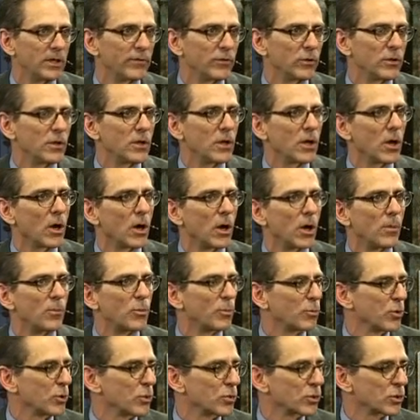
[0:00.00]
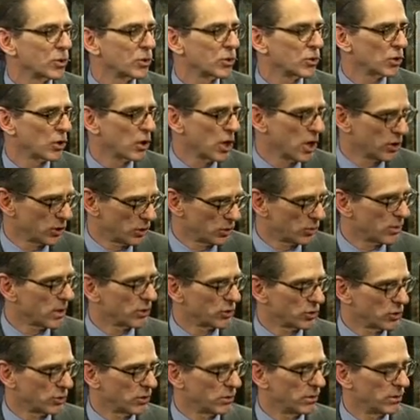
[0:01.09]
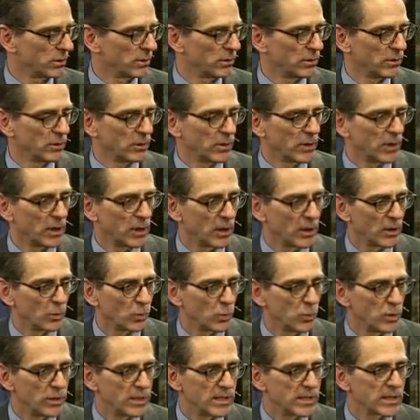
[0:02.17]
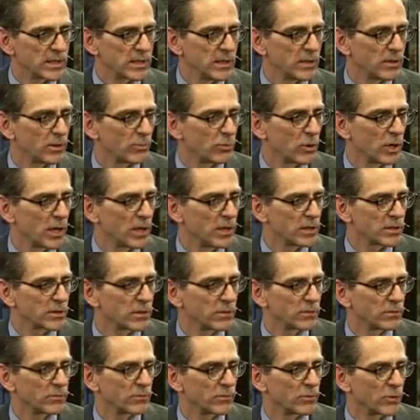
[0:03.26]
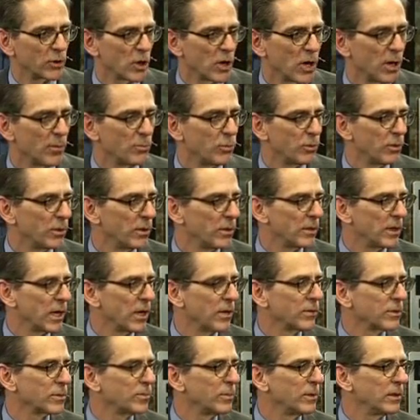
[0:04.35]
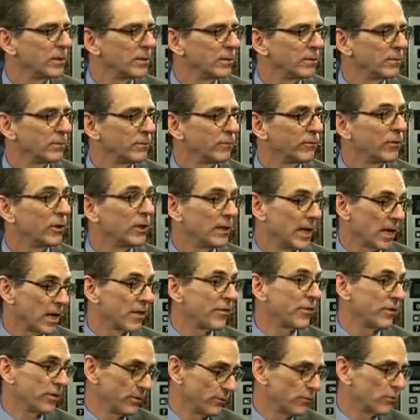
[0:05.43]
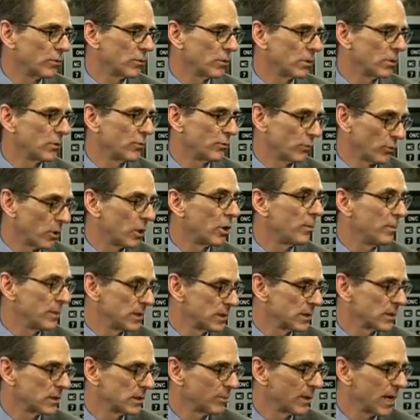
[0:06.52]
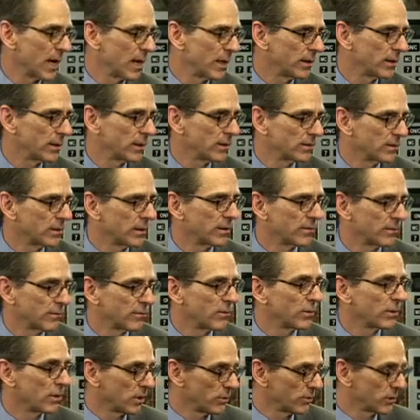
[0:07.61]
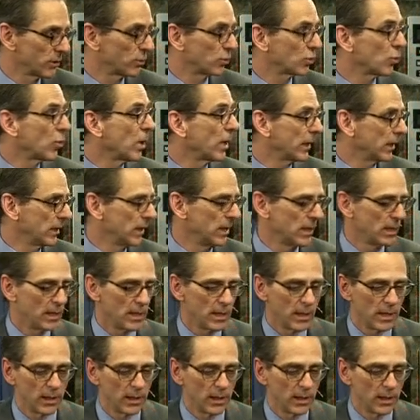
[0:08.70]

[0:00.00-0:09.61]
given our proposed cost structure, we see the price of copper now as being fairly healthy for our business plan at $3.20.